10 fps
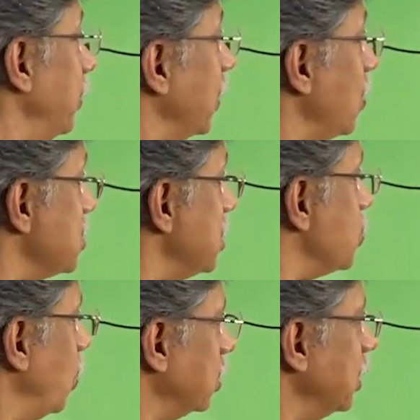because this
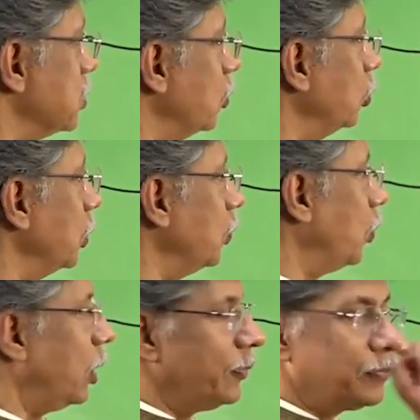water is going to be
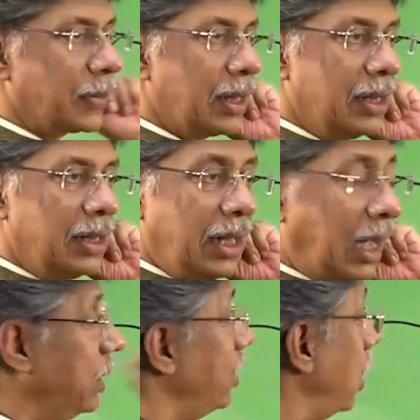warm
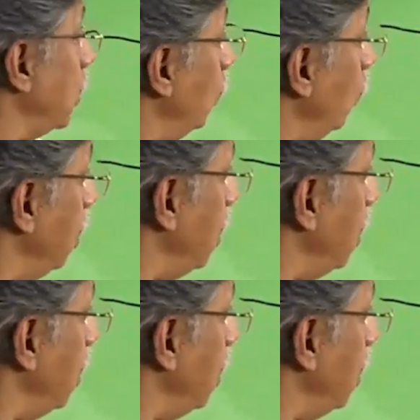and a cool